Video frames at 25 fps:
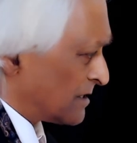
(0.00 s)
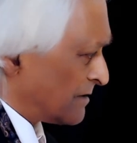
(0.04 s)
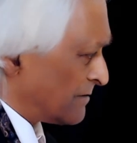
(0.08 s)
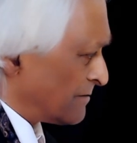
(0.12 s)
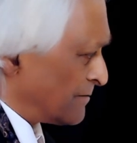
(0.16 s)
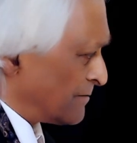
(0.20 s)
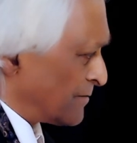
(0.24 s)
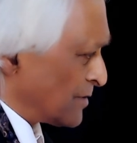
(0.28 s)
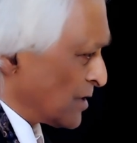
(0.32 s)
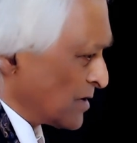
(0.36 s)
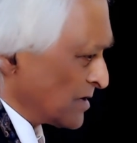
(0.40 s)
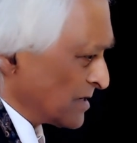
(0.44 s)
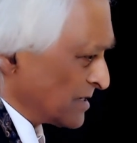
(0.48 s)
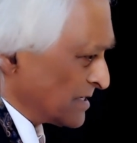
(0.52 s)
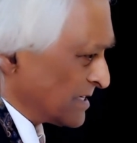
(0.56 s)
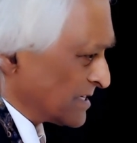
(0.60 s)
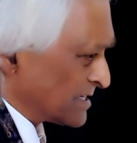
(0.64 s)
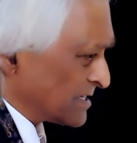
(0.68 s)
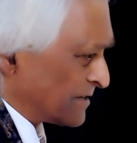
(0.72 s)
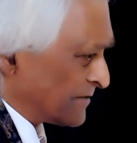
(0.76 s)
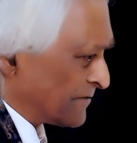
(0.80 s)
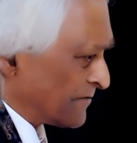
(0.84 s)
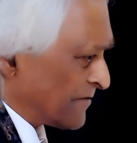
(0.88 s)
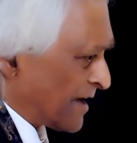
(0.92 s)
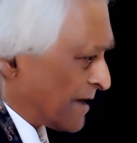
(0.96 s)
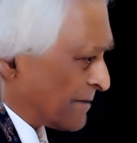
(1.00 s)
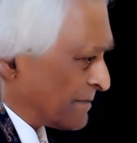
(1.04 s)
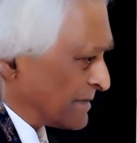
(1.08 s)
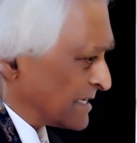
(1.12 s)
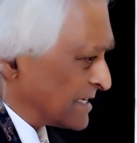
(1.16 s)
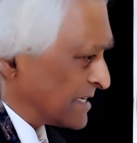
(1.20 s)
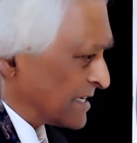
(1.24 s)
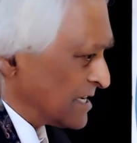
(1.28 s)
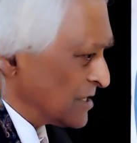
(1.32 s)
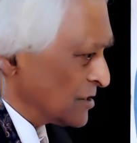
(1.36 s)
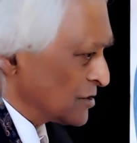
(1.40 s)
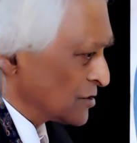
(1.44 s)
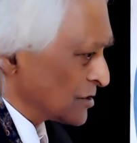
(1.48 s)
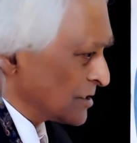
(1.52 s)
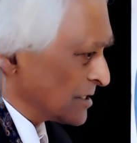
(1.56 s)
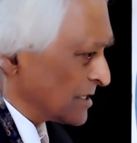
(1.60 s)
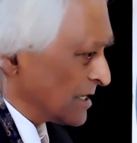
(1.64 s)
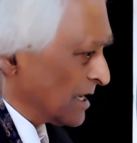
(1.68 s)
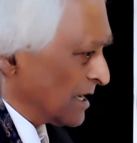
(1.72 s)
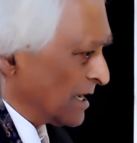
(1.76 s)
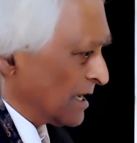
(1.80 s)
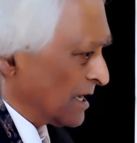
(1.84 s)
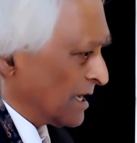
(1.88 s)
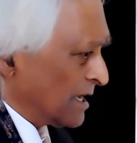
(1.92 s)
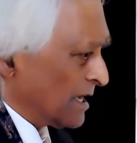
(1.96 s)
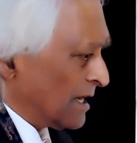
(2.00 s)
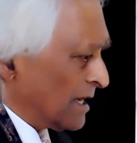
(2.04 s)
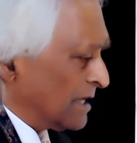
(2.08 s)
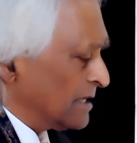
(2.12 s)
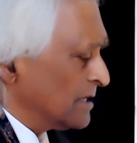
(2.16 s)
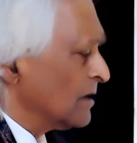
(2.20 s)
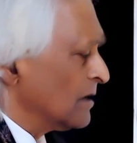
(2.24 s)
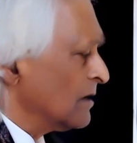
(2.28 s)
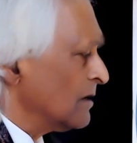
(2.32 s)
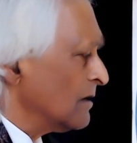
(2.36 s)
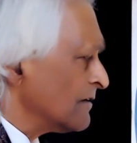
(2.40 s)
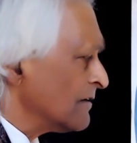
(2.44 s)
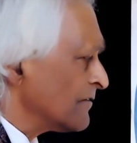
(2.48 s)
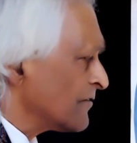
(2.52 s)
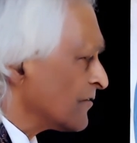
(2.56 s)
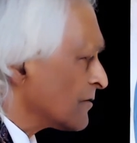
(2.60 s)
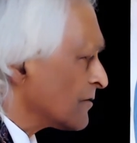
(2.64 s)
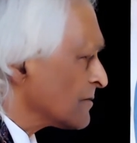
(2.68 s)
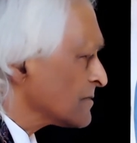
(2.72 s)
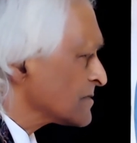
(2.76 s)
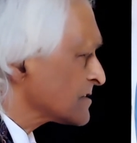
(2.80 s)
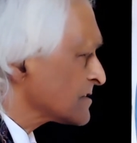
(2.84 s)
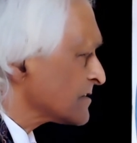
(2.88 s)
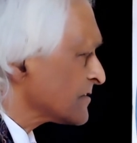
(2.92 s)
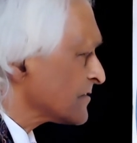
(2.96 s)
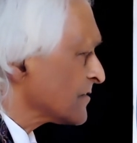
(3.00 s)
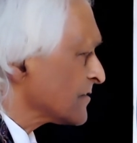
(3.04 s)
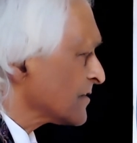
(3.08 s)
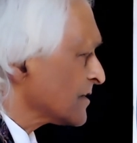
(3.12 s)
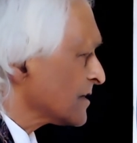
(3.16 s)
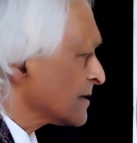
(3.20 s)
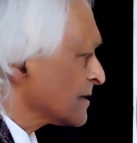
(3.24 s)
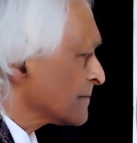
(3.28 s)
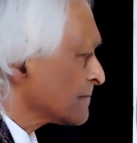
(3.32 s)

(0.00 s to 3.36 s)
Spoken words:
of brokenness and fragmentation and all forms of